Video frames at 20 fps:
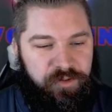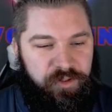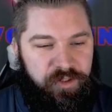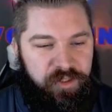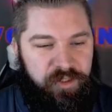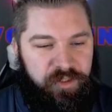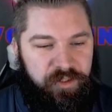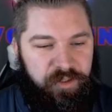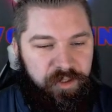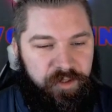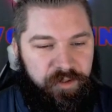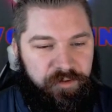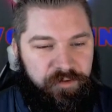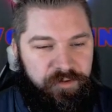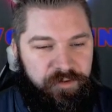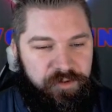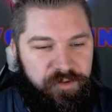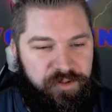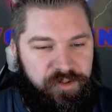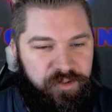key
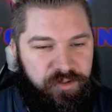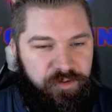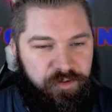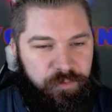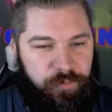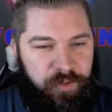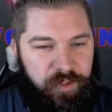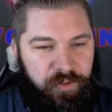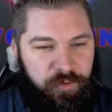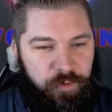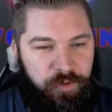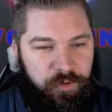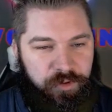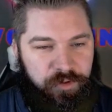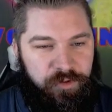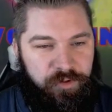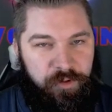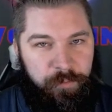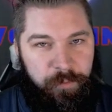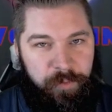characters that you might want to
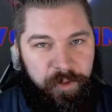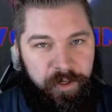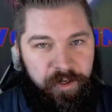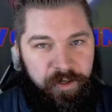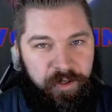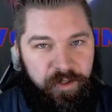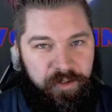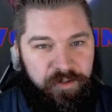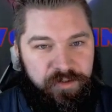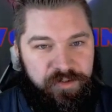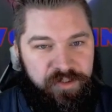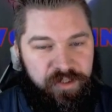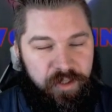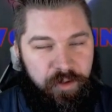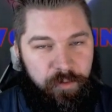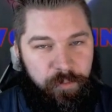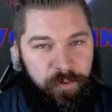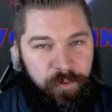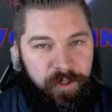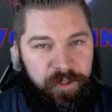compare against
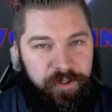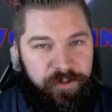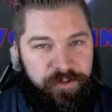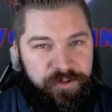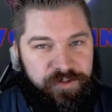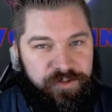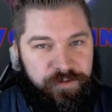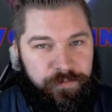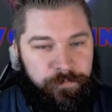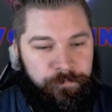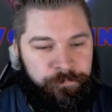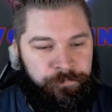other players.